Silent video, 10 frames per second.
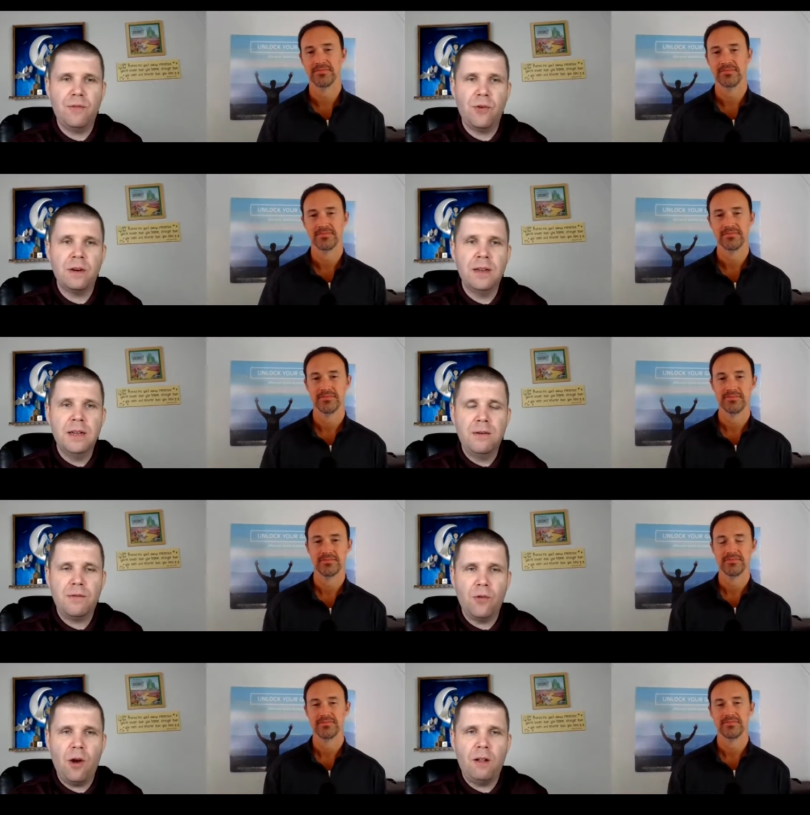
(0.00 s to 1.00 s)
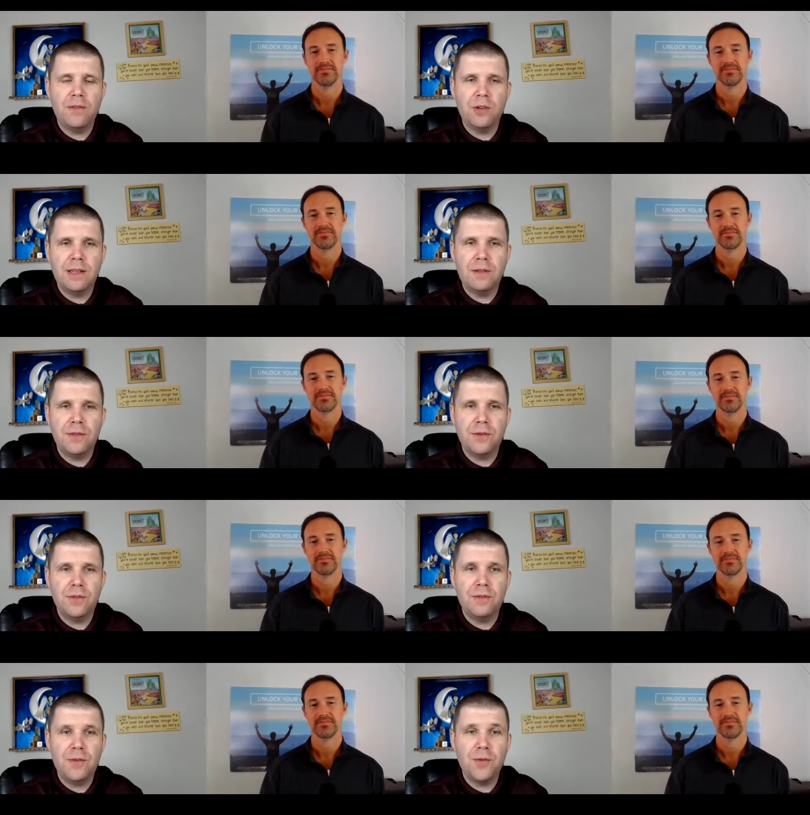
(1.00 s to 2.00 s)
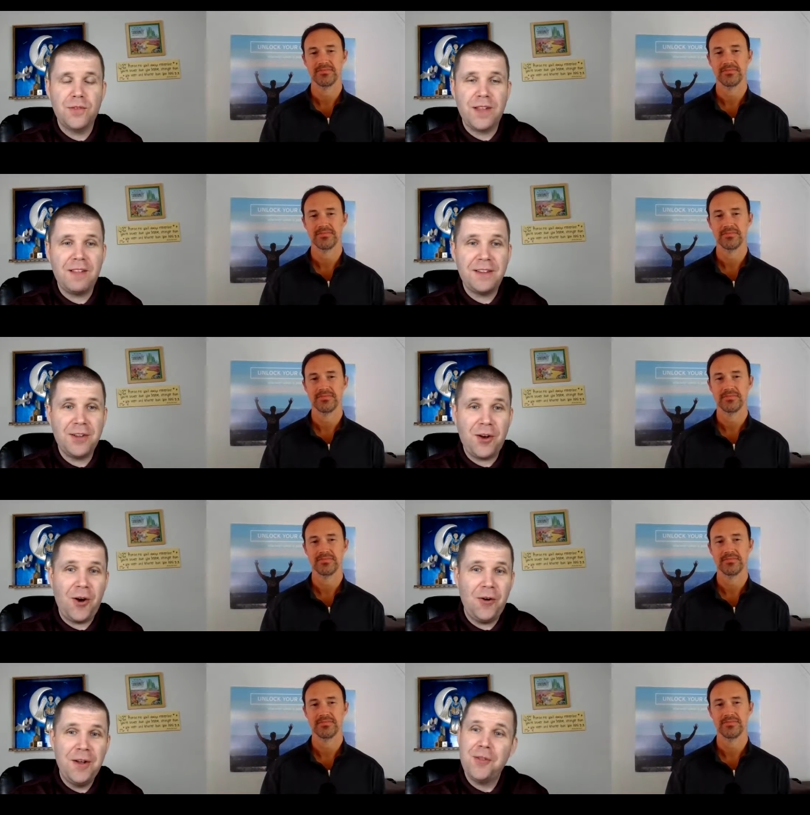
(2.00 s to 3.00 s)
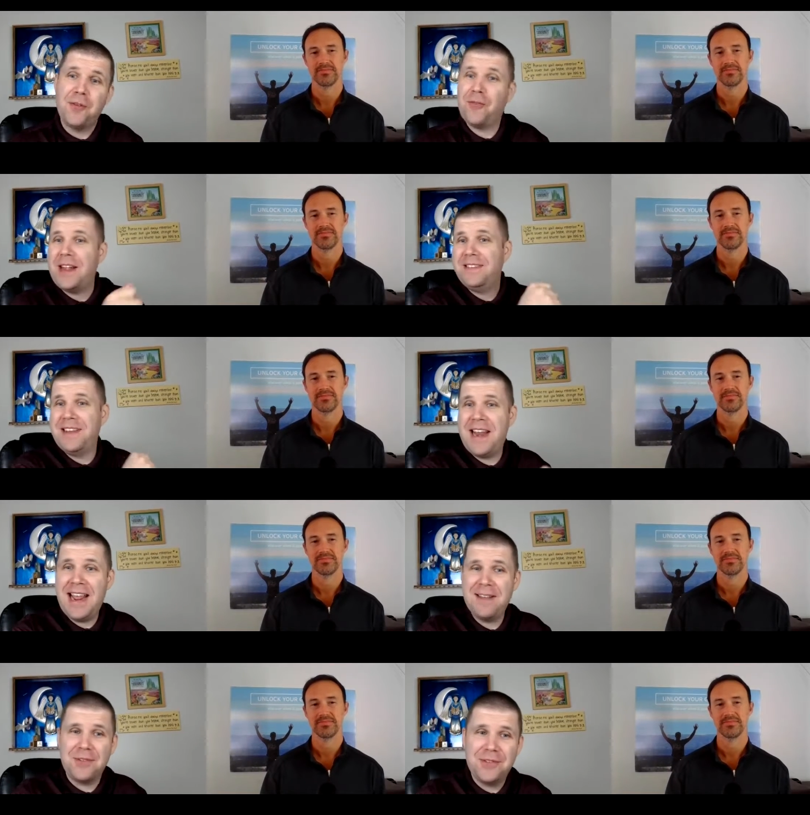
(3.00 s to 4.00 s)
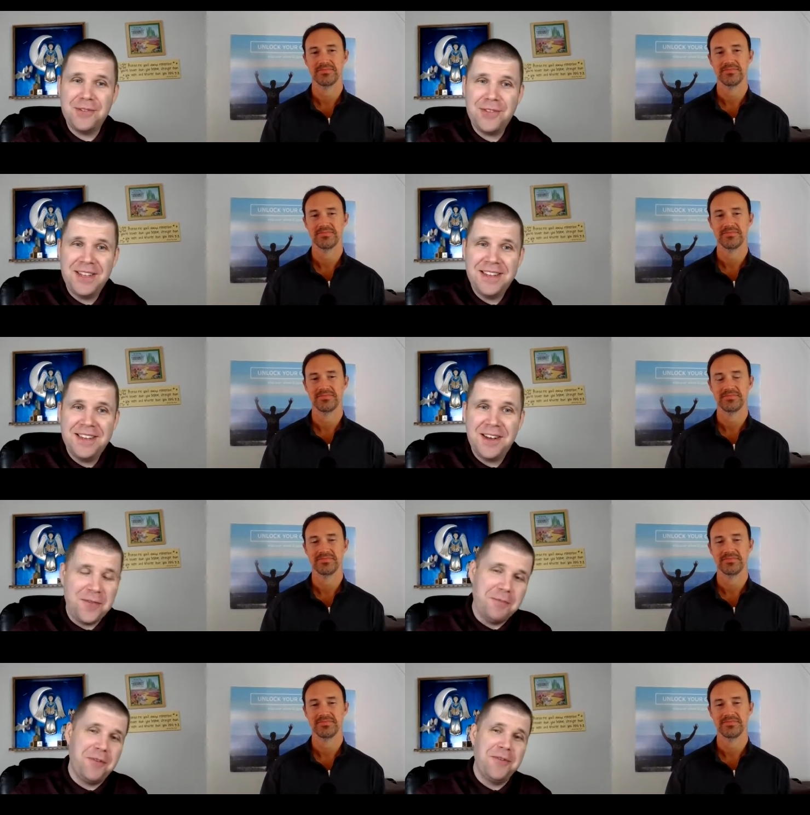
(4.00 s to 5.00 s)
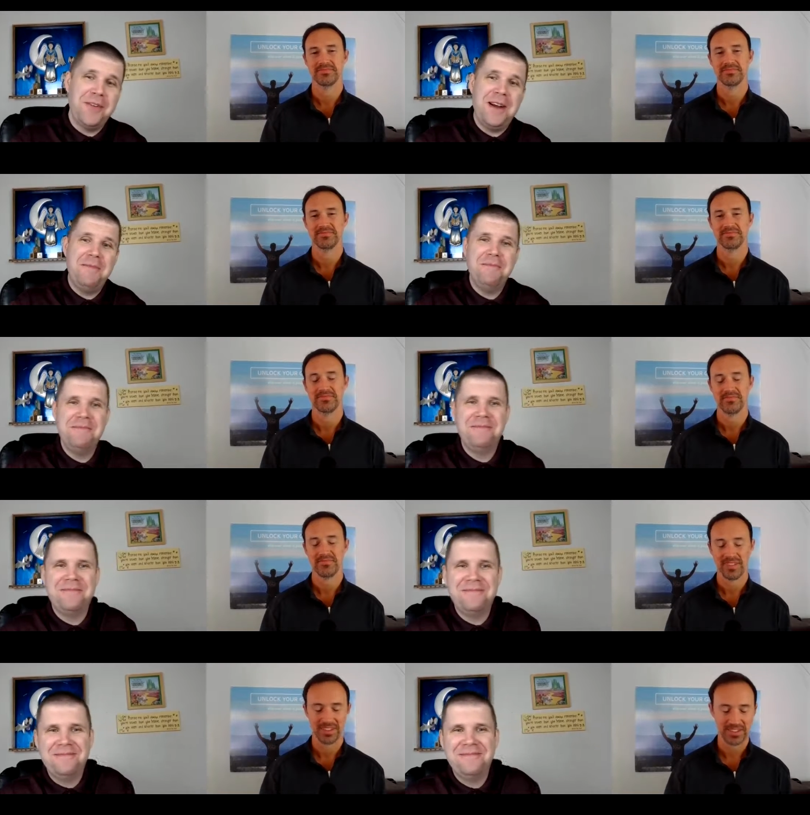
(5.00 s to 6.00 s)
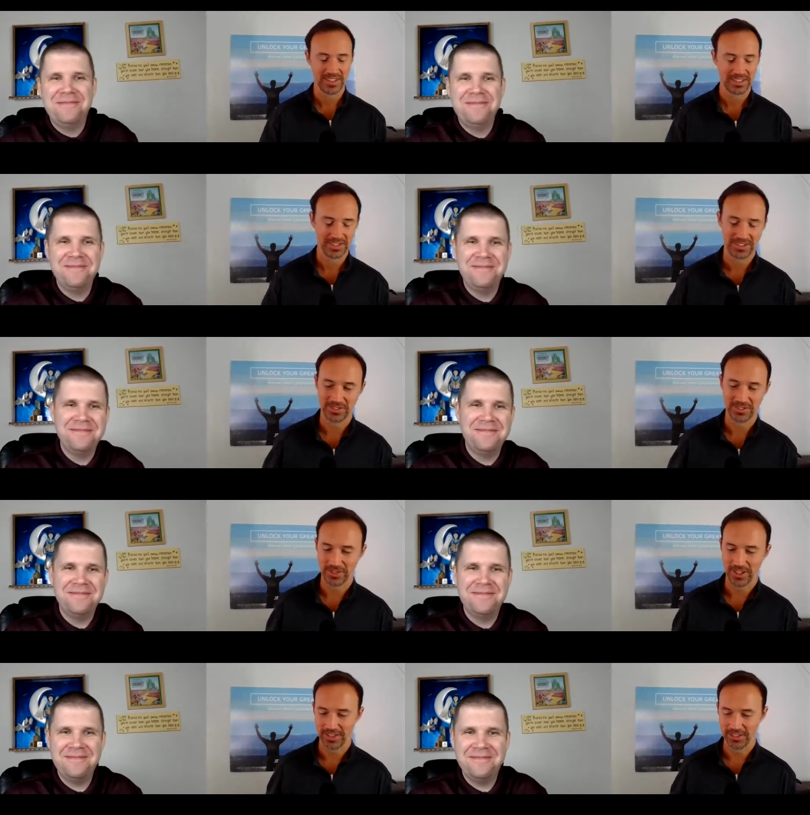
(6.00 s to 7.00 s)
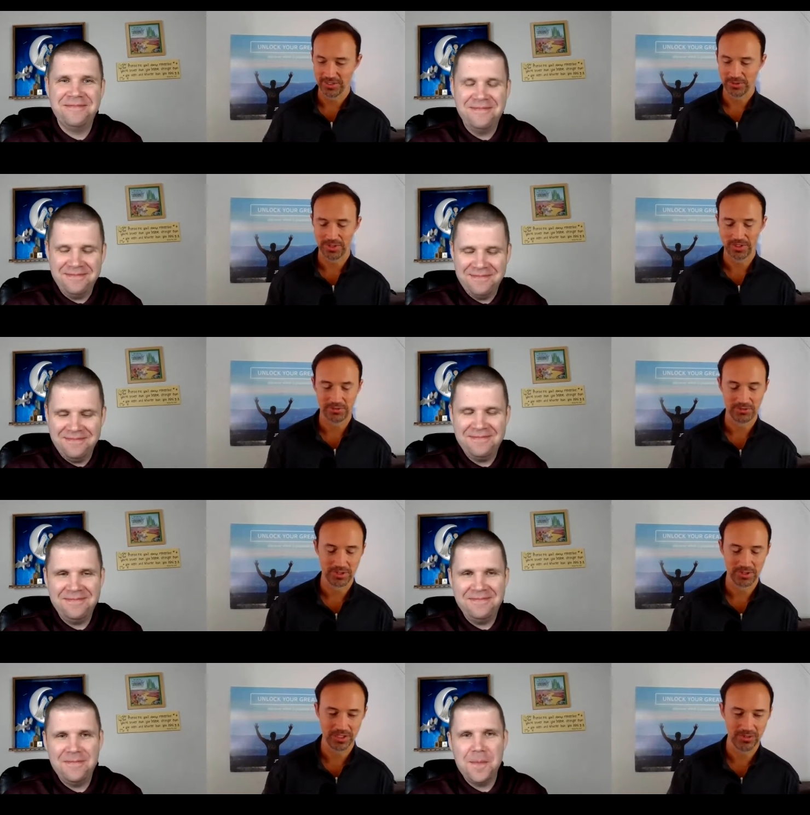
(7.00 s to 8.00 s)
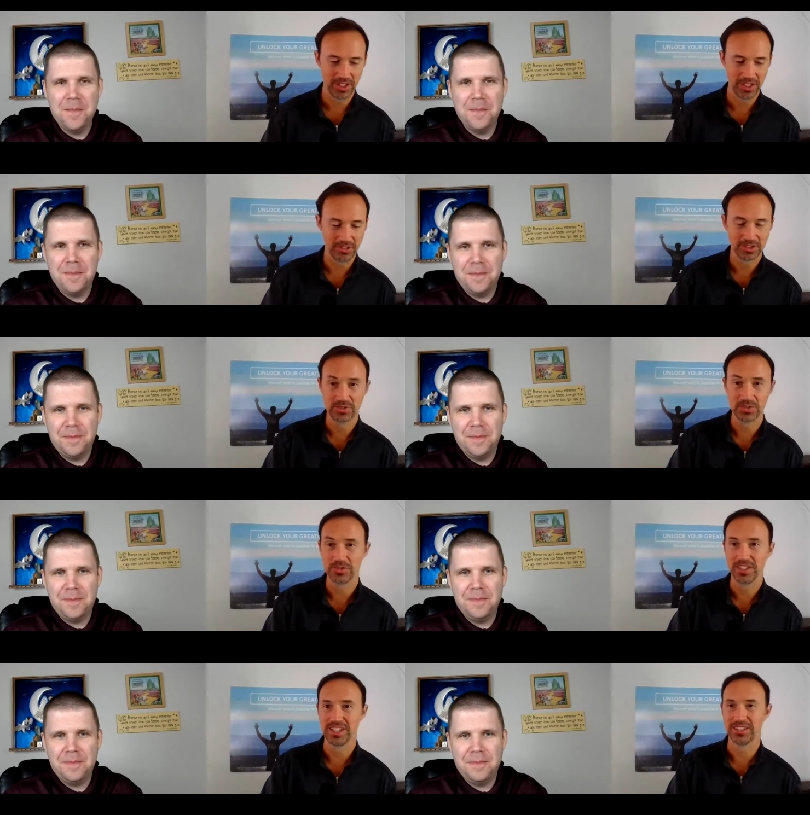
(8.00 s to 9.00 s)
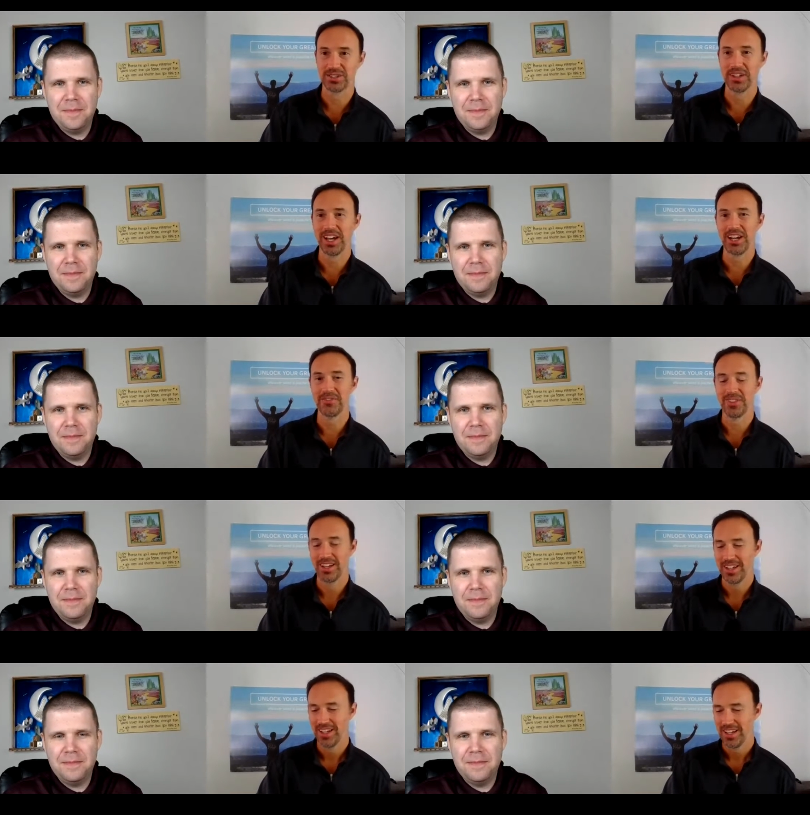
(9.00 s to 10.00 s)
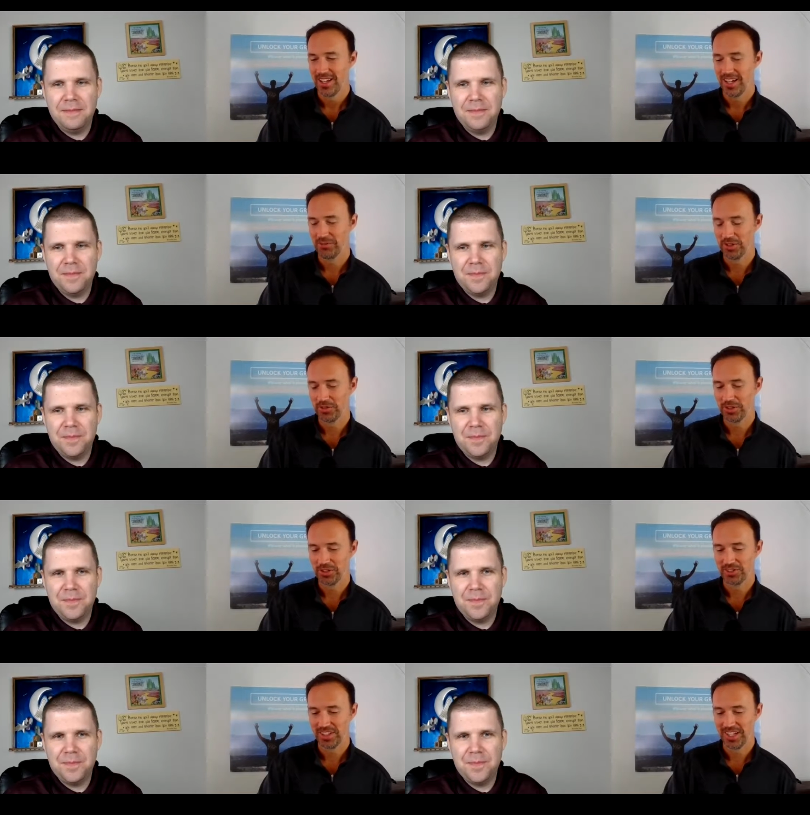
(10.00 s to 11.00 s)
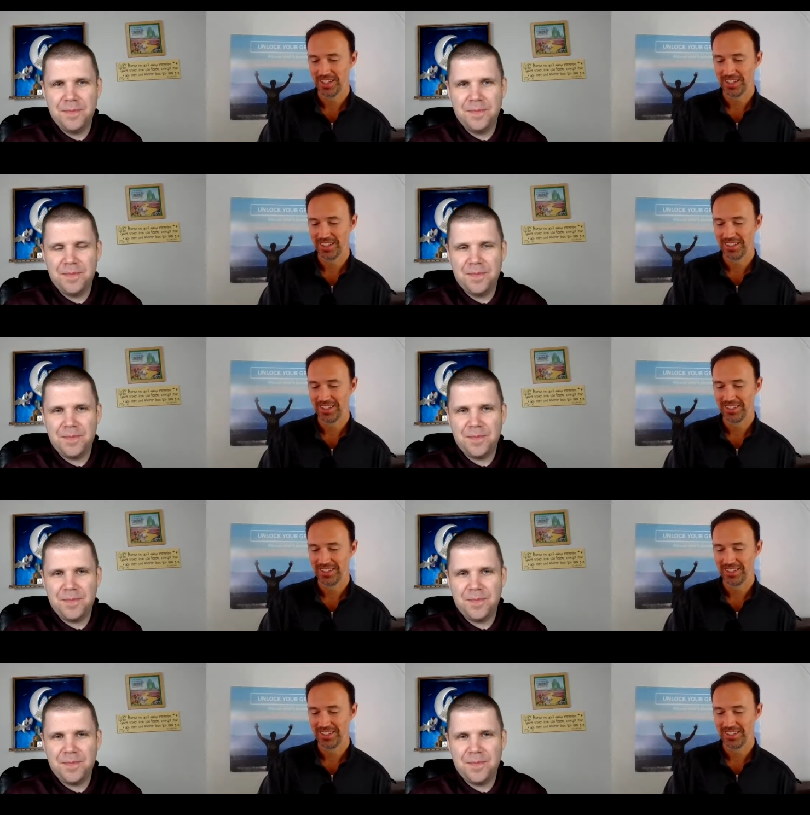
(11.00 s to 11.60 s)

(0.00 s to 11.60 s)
Speaker 1: for all of your listeners and viewers, as I like to call the friends and neighbors of your program.
Speaker 2: Thanks, Jonathan, for that. So we, in the final just few seconds we have, I wonder if you could just take a